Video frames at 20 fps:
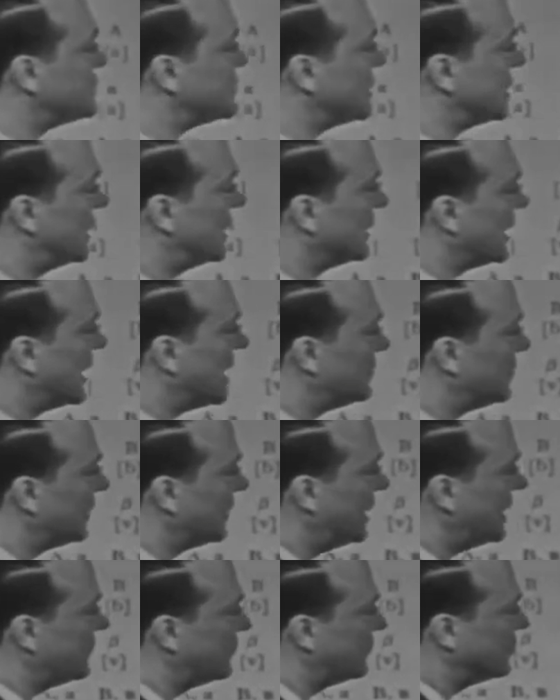epsilon, kappa,
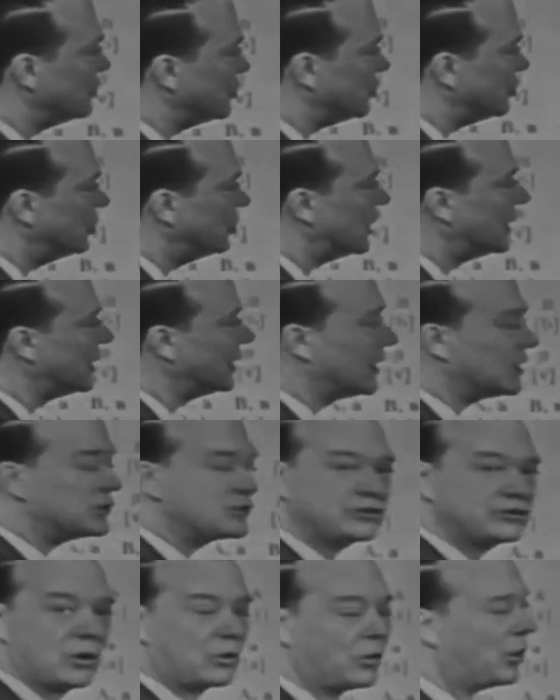lambda, mu, and
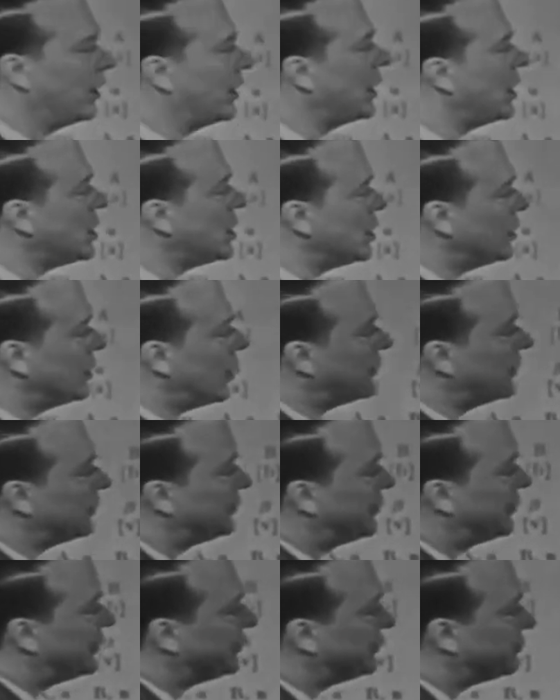so on.
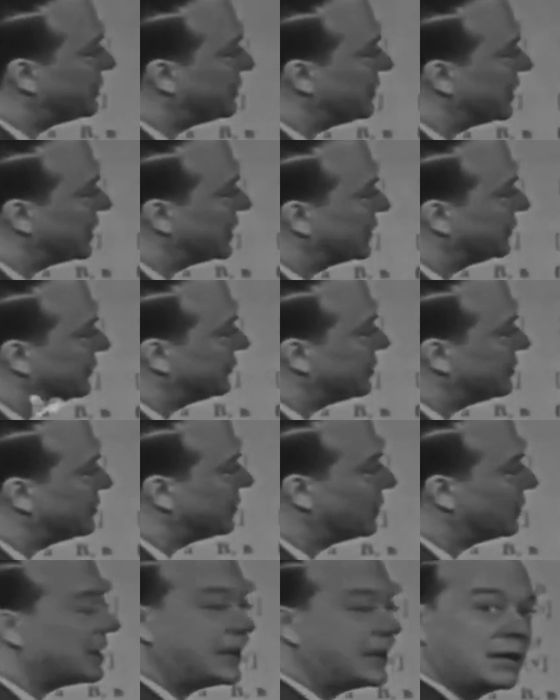Notice this particular
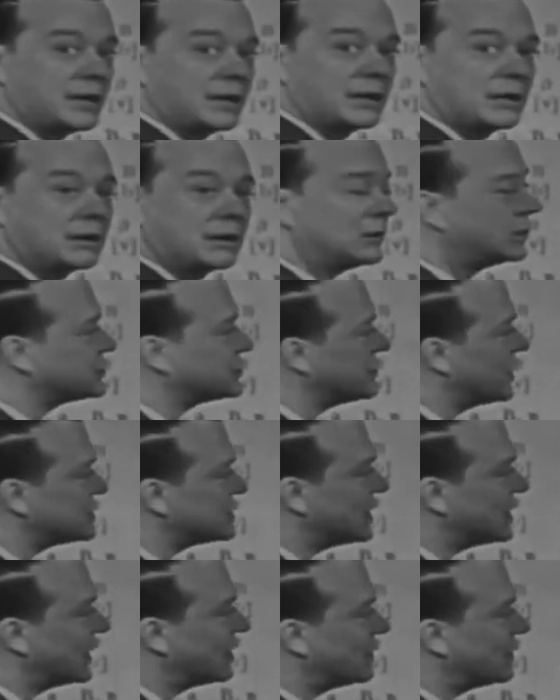symbol here looks to us